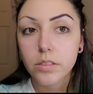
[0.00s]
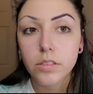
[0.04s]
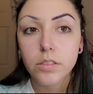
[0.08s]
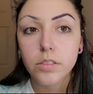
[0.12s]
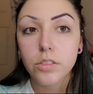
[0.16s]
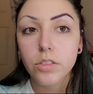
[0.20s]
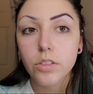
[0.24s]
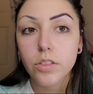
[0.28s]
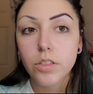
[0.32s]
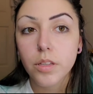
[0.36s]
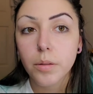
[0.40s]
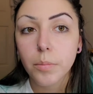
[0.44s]

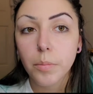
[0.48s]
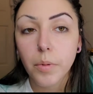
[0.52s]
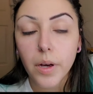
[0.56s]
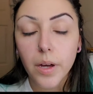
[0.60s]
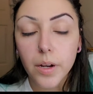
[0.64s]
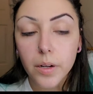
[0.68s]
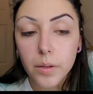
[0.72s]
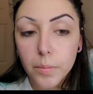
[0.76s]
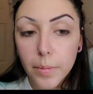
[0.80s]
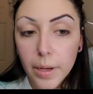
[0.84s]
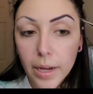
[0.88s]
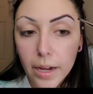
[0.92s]
Just the
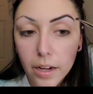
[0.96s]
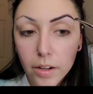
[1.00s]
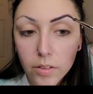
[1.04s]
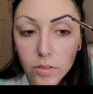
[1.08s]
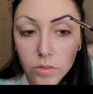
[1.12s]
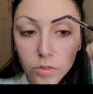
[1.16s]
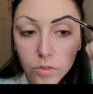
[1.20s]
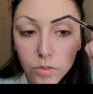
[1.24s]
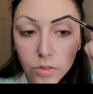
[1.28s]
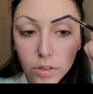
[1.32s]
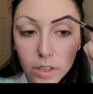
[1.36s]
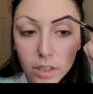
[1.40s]
bottom half
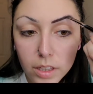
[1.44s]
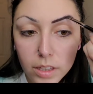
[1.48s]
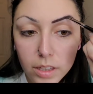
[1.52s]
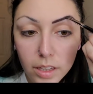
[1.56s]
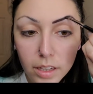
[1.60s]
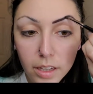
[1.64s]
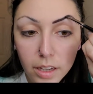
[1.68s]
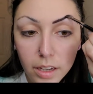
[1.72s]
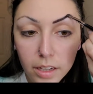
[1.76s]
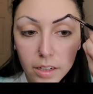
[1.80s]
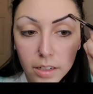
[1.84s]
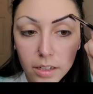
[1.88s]

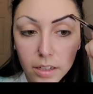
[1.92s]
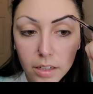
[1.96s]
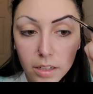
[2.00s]
that.